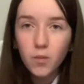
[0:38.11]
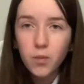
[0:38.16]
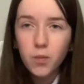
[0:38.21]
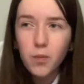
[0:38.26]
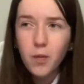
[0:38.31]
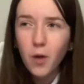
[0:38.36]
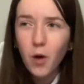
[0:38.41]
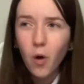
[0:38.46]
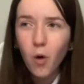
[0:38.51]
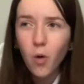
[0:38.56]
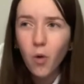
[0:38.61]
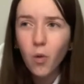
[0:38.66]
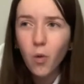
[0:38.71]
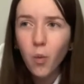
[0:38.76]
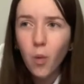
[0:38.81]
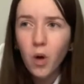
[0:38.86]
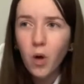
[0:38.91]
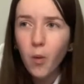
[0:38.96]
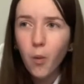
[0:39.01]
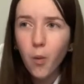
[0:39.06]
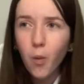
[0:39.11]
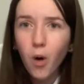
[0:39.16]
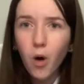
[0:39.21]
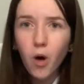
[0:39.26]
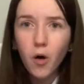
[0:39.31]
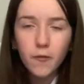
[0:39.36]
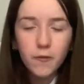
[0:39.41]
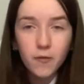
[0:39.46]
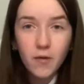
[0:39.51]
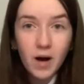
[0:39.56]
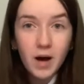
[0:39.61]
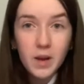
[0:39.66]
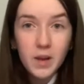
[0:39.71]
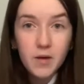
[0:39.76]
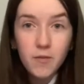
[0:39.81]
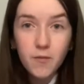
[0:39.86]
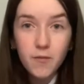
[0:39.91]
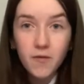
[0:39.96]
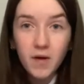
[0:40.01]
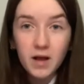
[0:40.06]
the whole world war
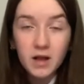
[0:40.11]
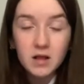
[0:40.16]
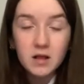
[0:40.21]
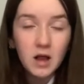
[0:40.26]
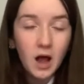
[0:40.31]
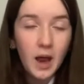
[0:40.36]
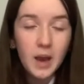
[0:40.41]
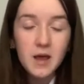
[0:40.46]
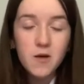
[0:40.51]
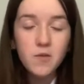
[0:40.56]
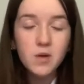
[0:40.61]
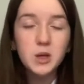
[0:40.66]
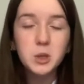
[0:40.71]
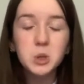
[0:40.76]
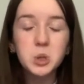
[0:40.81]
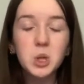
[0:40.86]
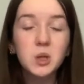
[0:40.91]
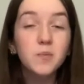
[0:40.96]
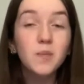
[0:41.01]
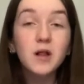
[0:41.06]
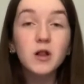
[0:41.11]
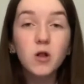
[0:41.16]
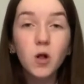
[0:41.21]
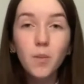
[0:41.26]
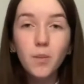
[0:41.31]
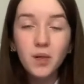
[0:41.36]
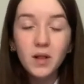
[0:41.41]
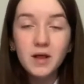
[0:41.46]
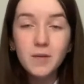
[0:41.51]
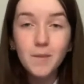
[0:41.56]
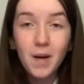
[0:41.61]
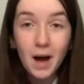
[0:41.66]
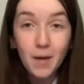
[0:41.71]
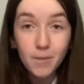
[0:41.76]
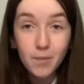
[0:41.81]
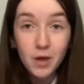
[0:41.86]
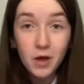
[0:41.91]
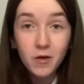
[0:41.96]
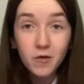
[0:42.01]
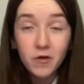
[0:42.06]
threatening thing and it, it's just been complete
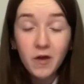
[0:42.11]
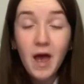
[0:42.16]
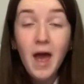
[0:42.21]
madness